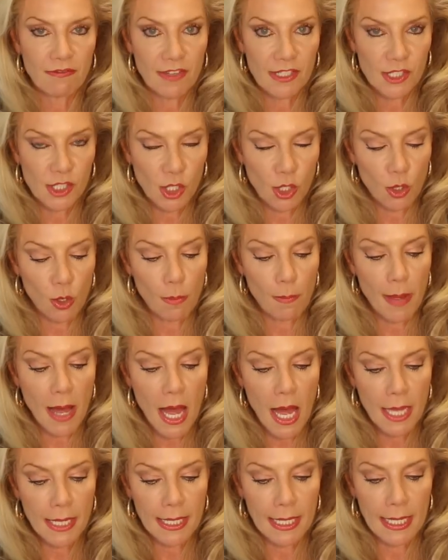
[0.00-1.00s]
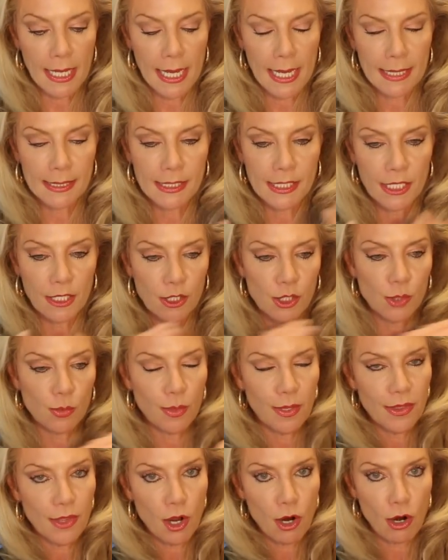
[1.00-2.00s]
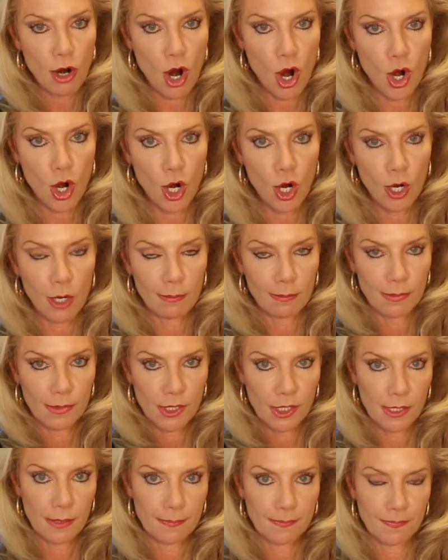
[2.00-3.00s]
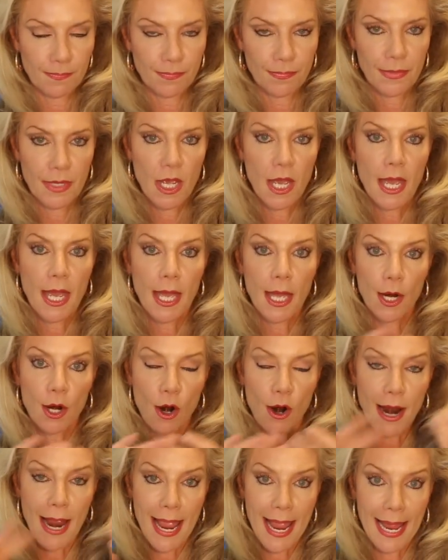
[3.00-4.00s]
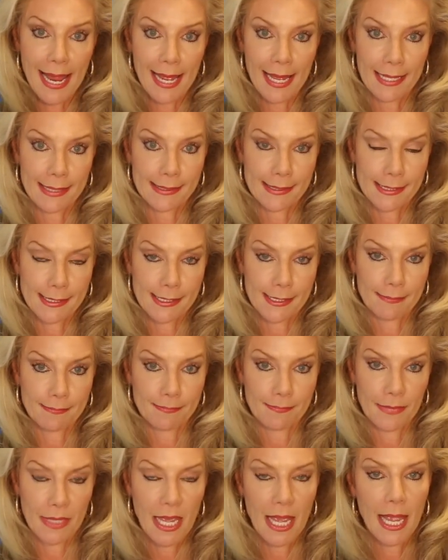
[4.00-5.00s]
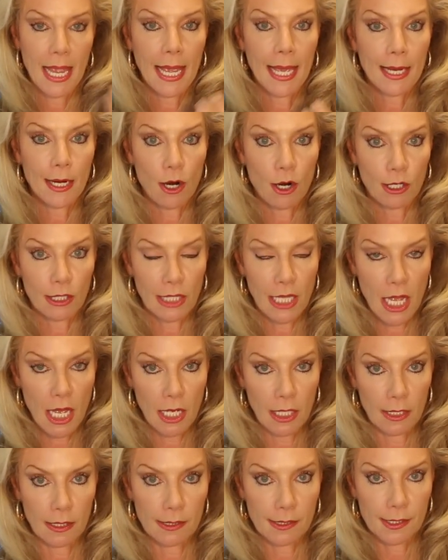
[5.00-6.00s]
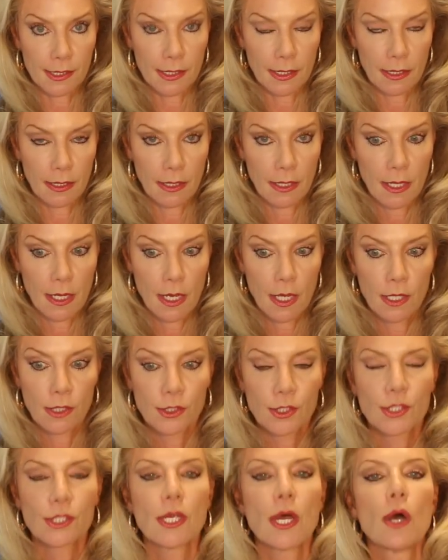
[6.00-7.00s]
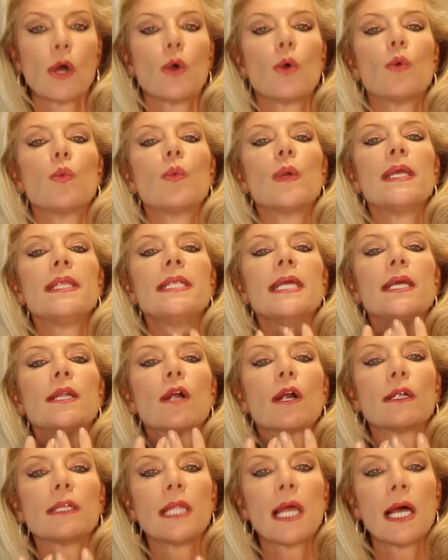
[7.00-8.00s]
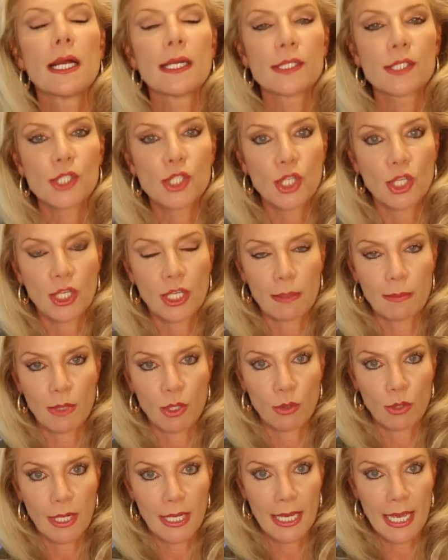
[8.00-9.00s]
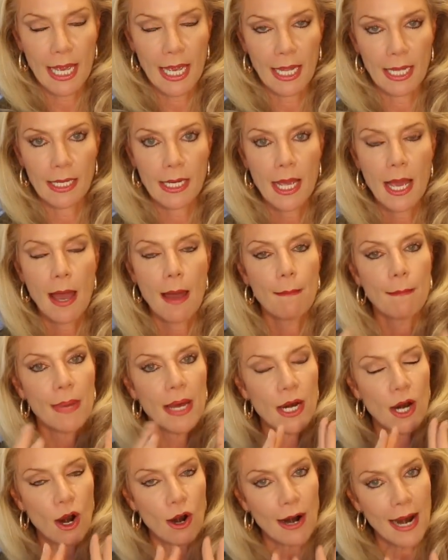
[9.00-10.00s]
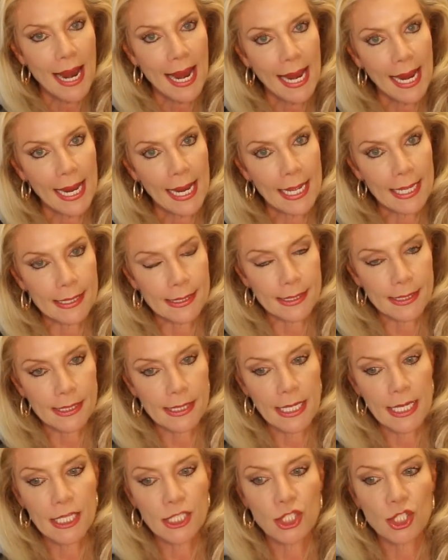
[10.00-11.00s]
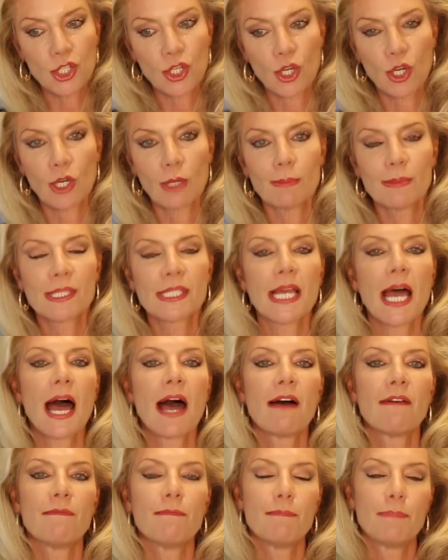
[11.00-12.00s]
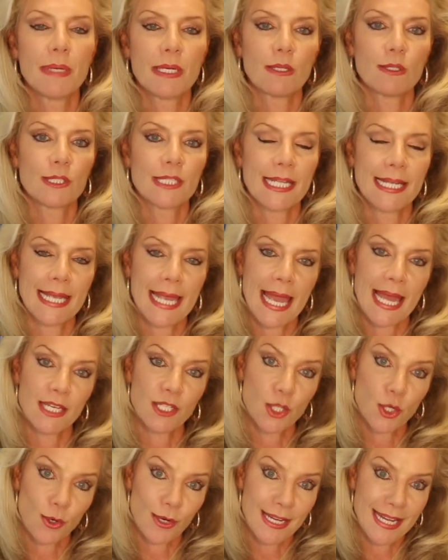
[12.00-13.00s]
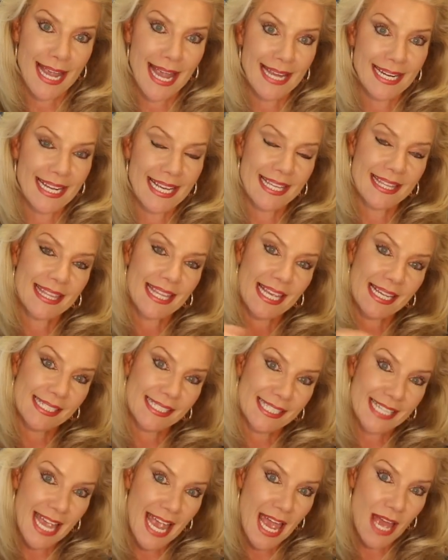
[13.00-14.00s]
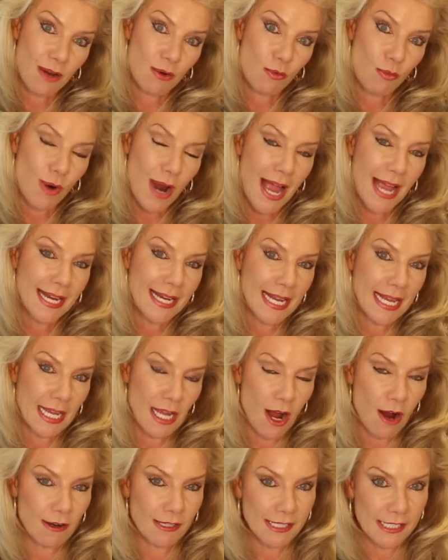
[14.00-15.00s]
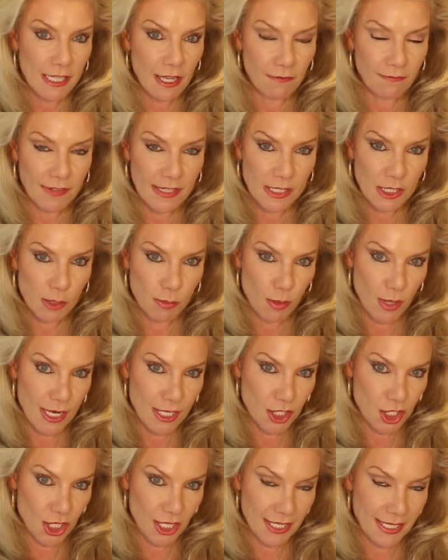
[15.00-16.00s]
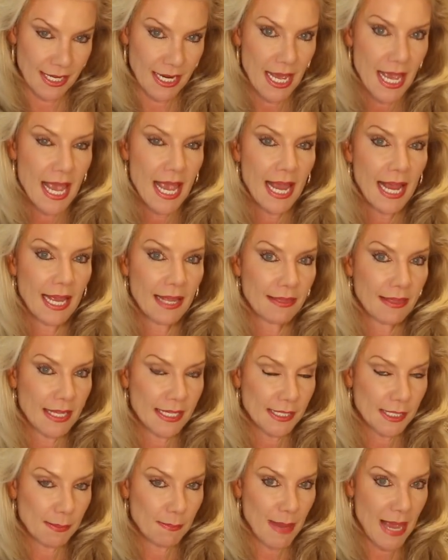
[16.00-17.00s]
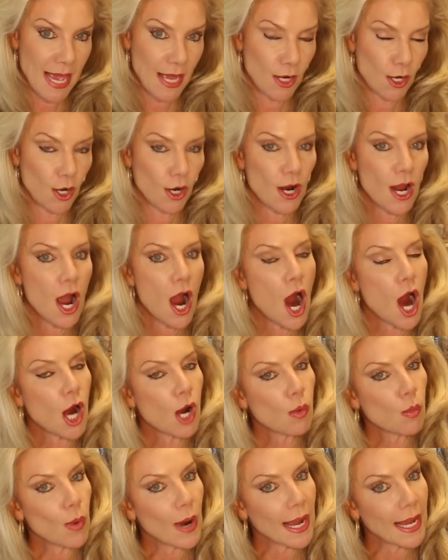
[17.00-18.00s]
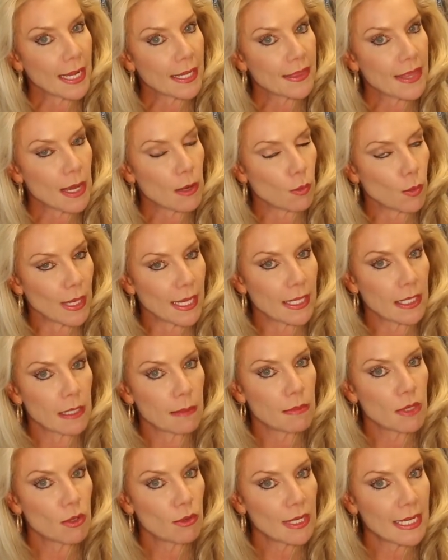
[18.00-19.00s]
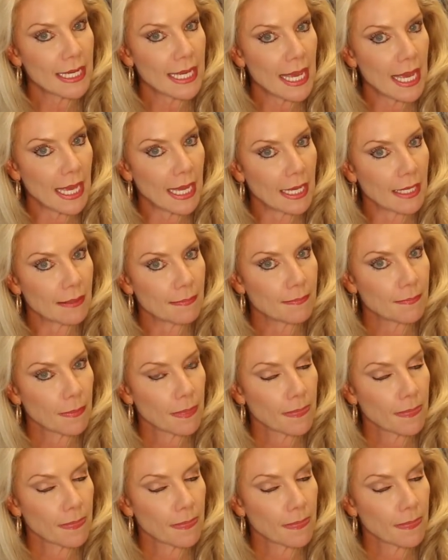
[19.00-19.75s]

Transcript: physical body, it deals with our arms and our hands and our lungs. So we need our lungs to communicate, but our hands in terms of building and creating things and writing our self-expression in this manner, our way that we communicate.